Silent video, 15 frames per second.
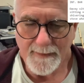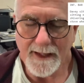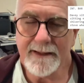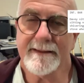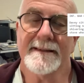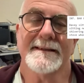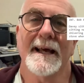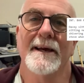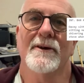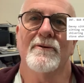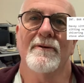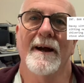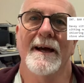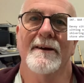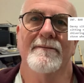To say
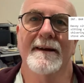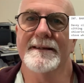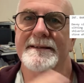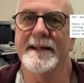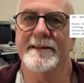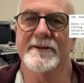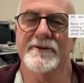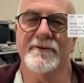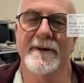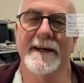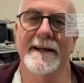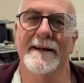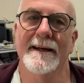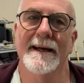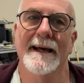Craig runs down the street
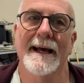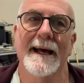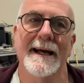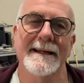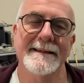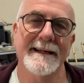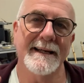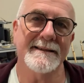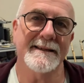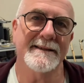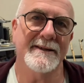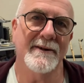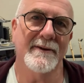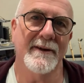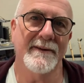doesn't
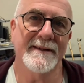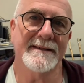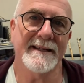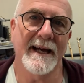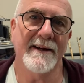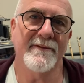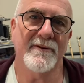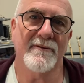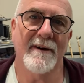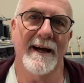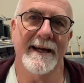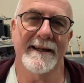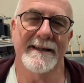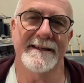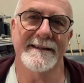tell you the state of
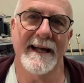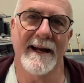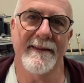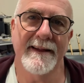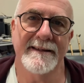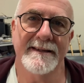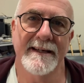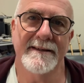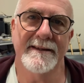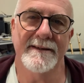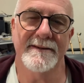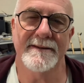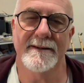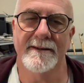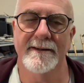Craig at the start of that
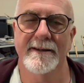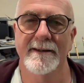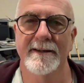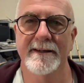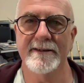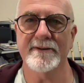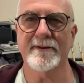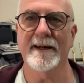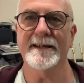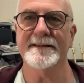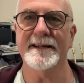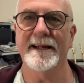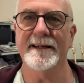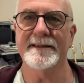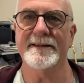sentence. Is Craig
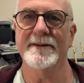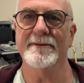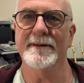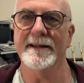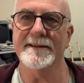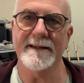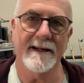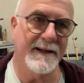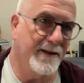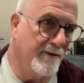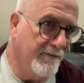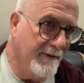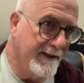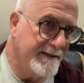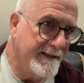standing still and suddenly
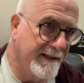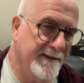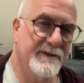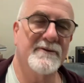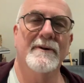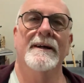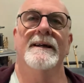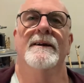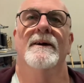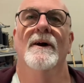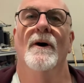runs down the street?